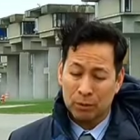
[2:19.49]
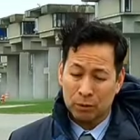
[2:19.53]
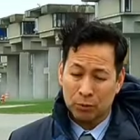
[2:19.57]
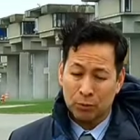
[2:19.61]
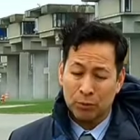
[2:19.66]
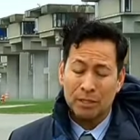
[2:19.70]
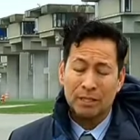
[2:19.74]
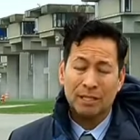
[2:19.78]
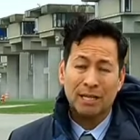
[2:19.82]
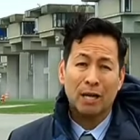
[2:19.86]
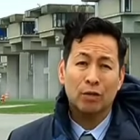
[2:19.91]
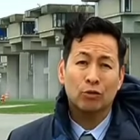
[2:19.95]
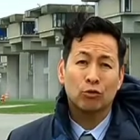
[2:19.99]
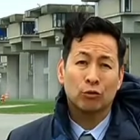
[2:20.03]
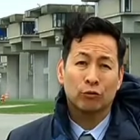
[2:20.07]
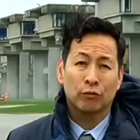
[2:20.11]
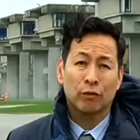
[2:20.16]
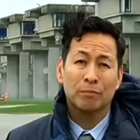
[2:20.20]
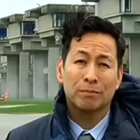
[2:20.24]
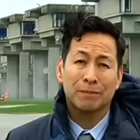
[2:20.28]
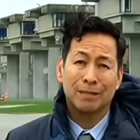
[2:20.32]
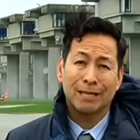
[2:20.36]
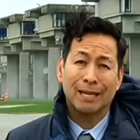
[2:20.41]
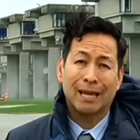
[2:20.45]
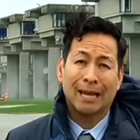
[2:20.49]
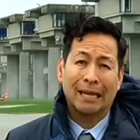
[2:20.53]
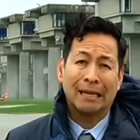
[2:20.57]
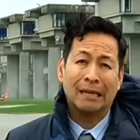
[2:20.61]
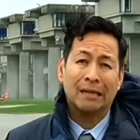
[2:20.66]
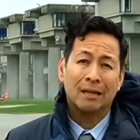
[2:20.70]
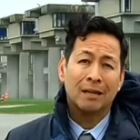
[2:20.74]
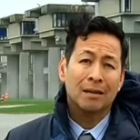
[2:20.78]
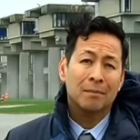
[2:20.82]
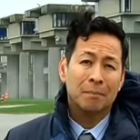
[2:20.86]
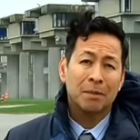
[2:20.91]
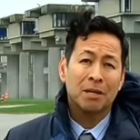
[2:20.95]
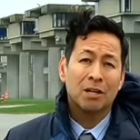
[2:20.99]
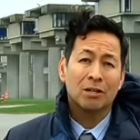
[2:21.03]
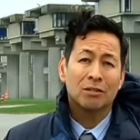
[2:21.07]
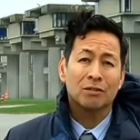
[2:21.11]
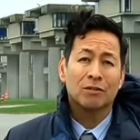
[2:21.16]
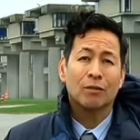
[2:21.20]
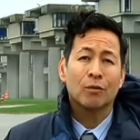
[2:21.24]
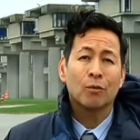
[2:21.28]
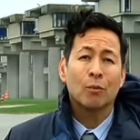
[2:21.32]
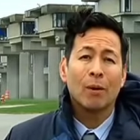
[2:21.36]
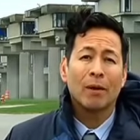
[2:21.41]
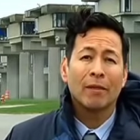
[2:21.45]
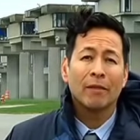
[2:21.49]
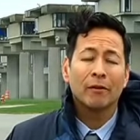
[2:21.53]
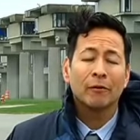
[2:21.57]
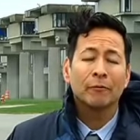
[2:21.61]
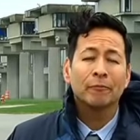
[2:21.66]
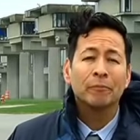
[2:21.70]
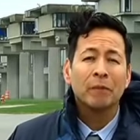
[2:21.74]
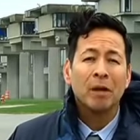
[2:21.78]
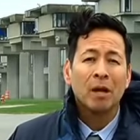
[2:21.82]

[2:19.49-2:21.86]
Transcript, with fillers: was rescheduled from today because of the weather.